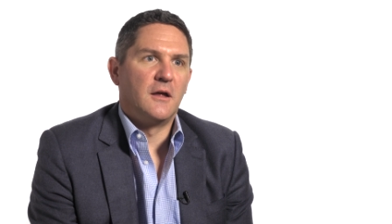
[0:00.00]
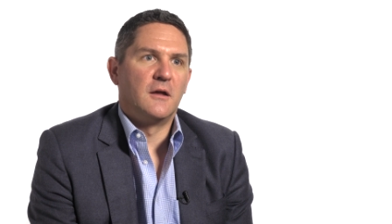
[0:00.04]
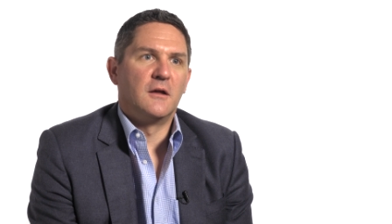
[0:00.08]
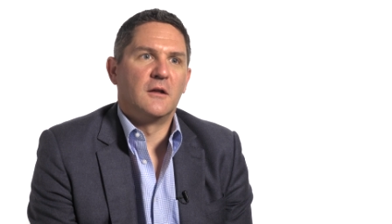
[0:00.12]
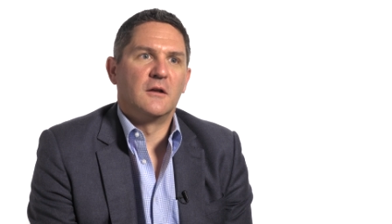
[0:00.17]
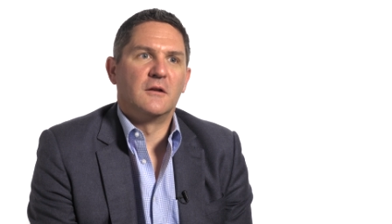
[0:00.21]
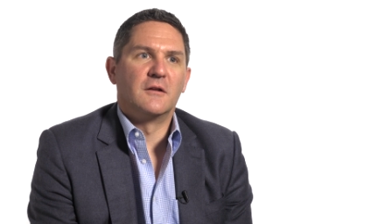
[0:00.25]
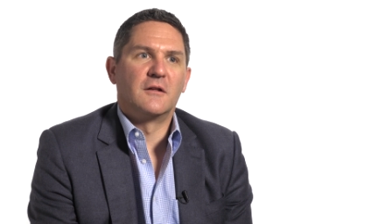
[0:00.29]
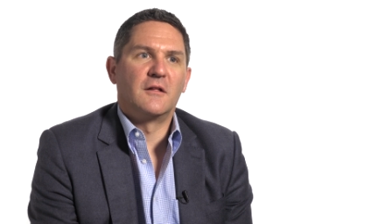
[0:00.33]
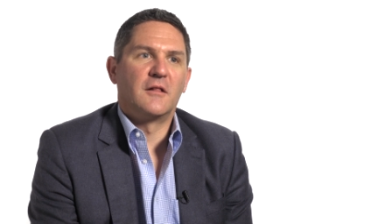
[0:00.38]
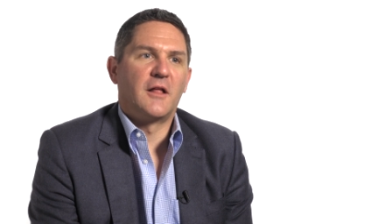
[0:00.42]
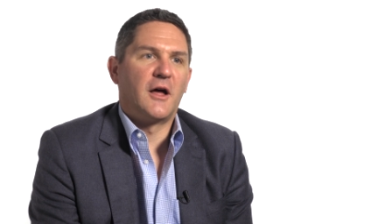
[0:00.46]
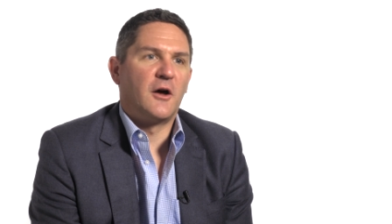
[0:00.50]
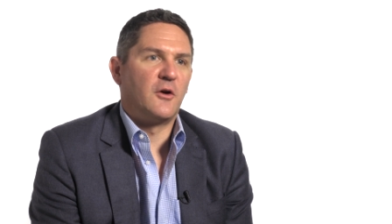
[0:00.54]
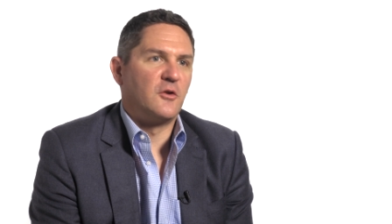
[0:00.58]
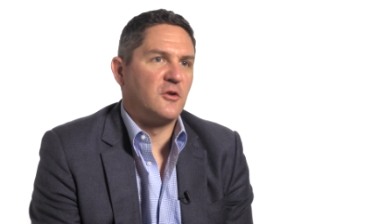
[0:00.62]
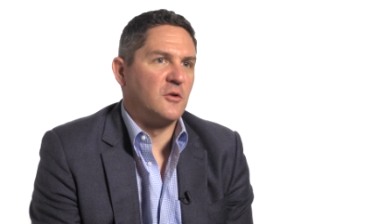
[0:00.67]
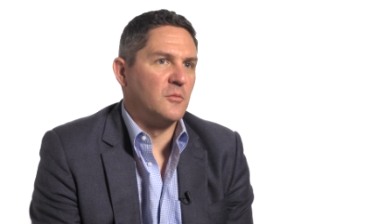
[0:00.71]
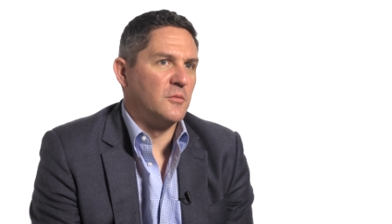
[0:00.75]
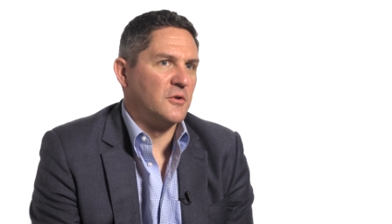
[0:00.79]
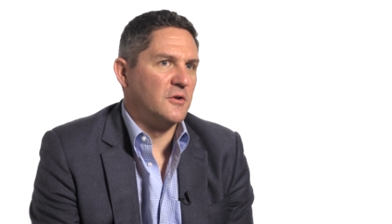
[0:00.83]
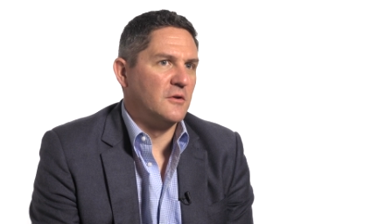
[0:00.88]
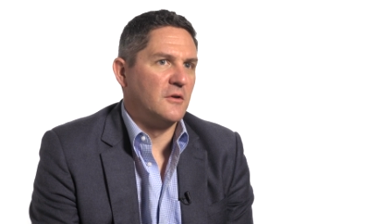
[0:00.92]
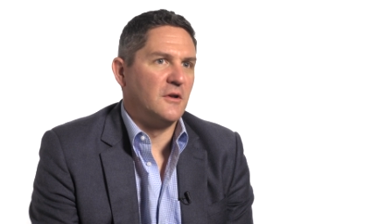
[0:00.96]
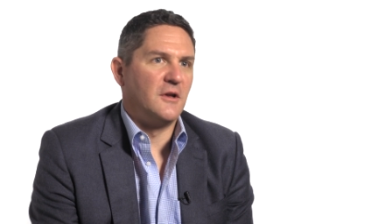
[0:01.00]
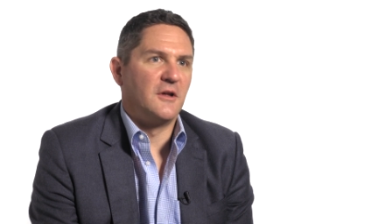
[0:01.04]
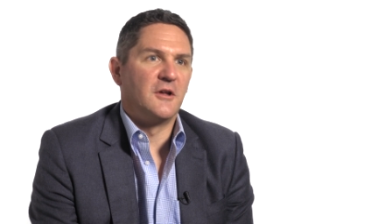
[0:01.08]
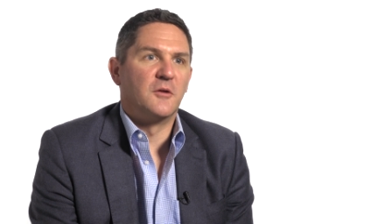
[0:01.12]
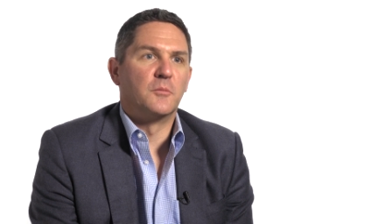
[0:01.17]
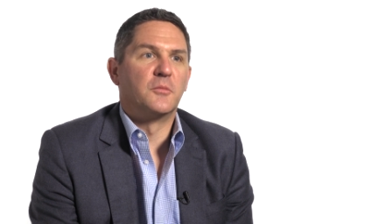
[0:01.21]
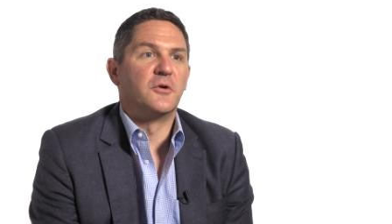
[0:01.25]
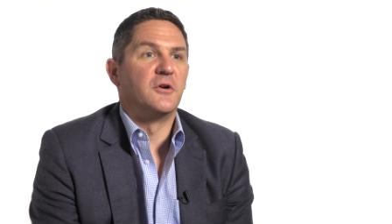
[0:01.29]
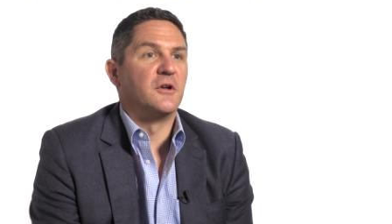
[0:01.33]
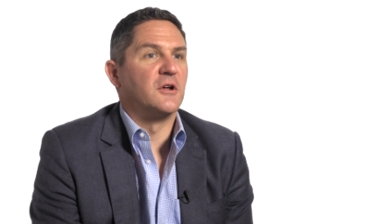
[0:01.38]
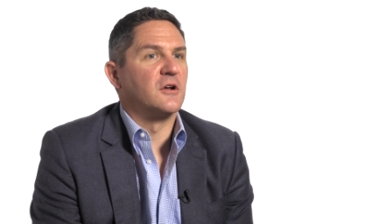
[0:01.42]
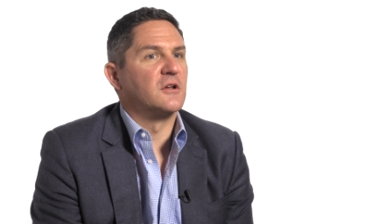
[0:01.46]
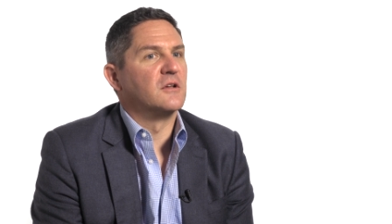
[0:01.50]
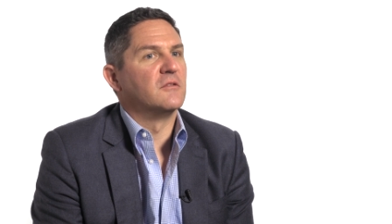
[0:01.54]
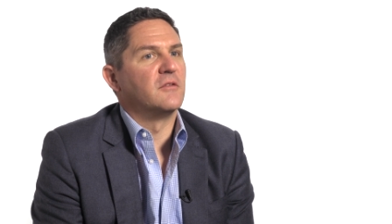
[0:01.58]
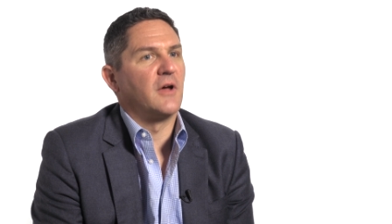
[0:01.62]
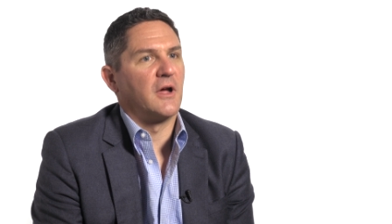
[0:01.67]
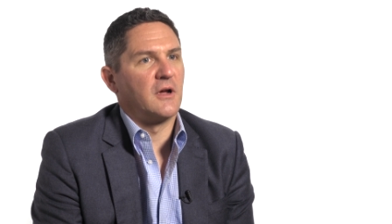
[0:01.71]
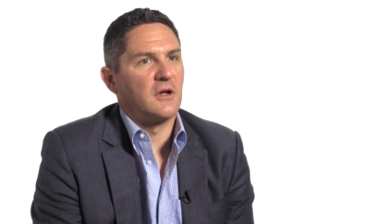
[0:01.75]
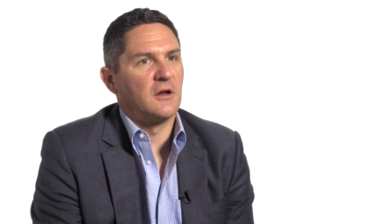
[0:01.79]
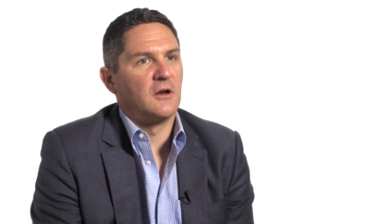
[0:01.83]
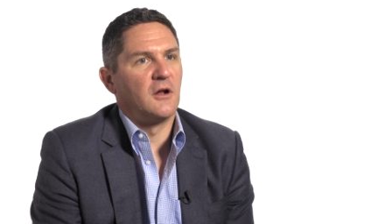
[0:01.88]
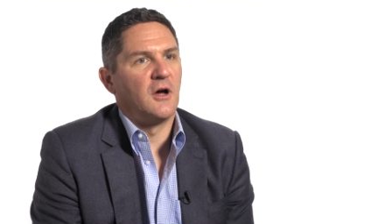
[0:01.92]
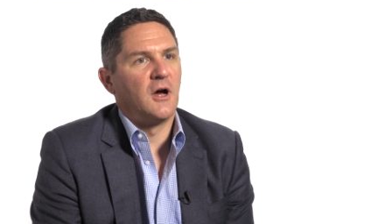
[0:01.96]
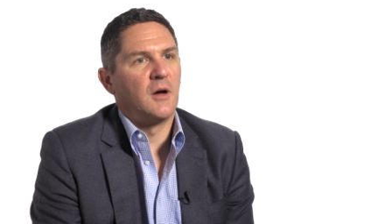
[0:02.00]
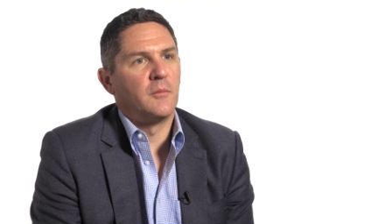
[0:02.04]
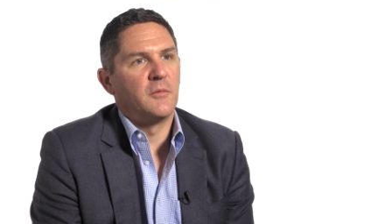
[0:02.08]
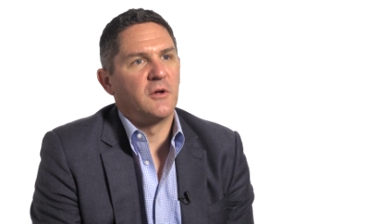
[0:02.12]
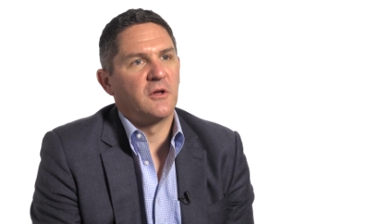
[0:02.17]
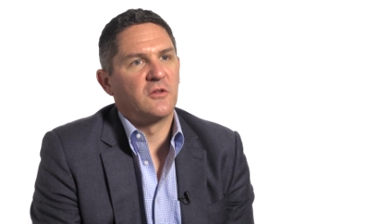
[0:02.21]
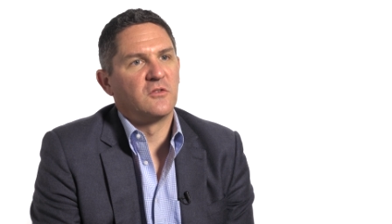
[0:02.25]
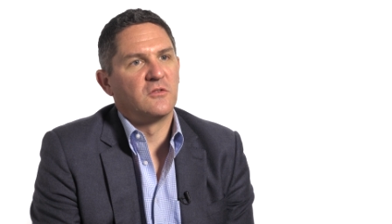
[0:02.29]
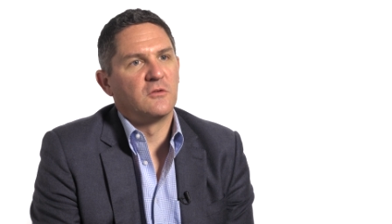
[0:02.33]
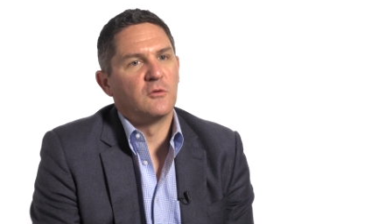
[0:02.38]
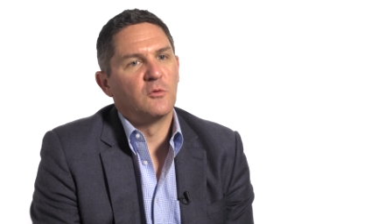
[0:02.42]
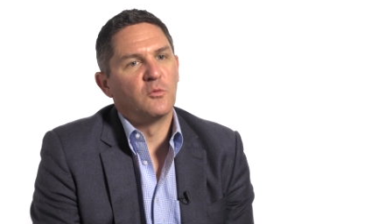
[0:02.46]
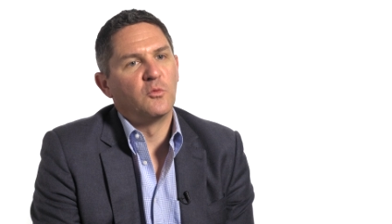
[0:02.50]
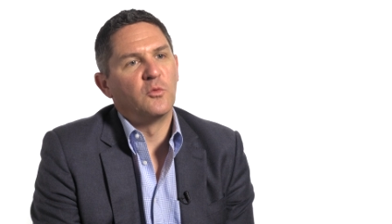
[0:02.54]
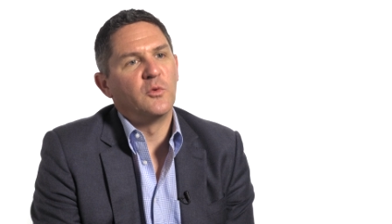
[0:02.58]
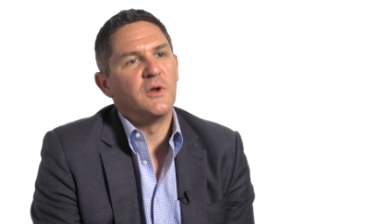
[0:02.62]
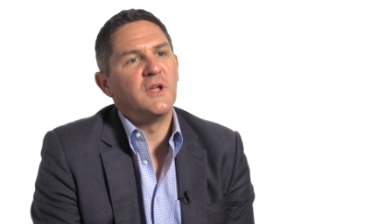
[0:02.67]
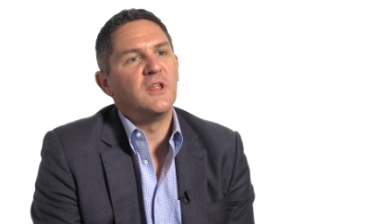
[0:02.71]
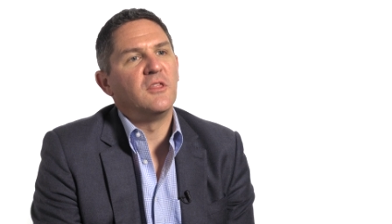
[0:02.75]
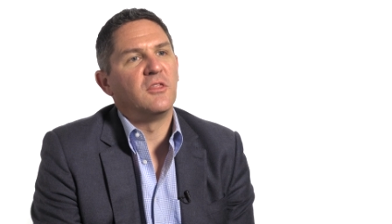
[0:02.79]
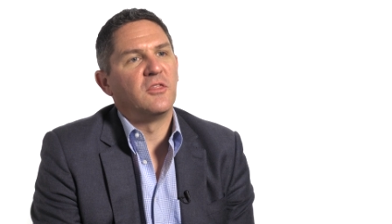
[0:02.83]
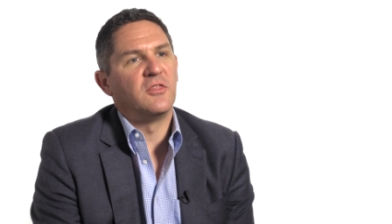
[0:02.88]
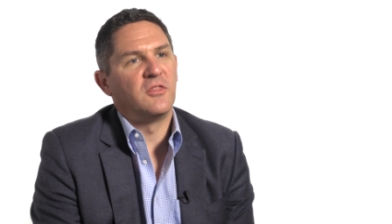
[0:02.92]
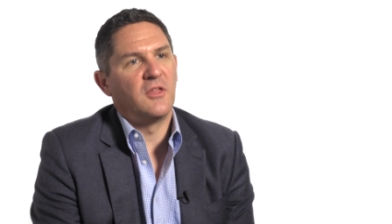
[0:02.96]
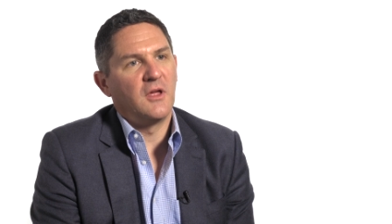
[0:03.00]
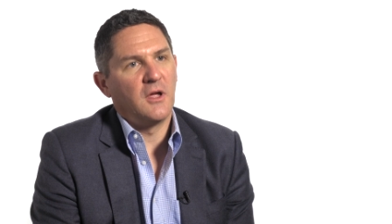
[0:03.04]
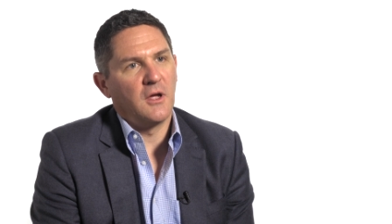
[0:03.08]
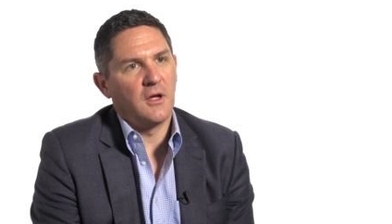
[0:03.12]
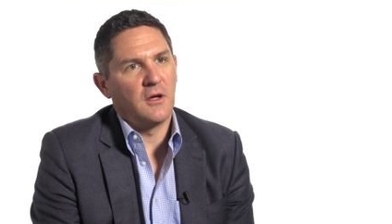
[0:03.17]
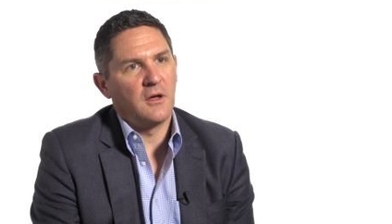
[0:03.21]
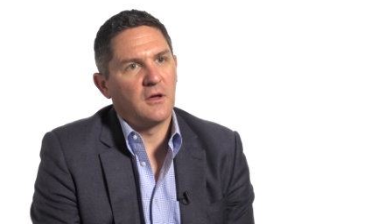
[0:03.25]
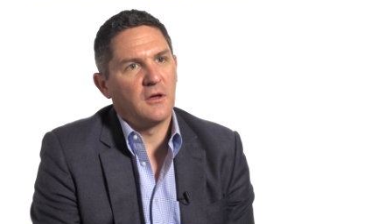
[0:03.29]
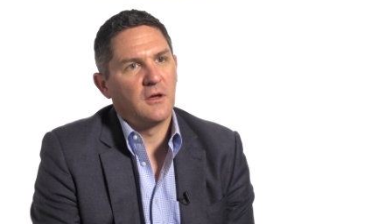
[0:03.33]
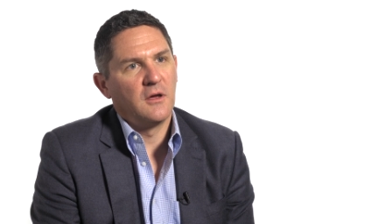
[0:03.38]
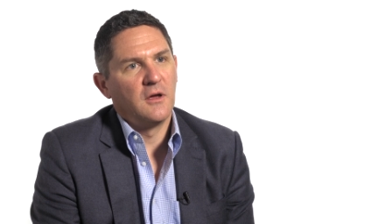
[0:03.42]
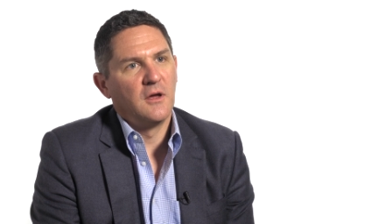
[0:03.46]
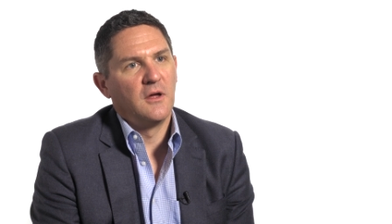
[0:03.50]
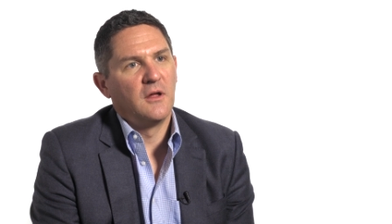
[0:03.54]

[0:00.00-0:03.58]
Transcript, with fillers: and cloud computing and predictive economics to rethink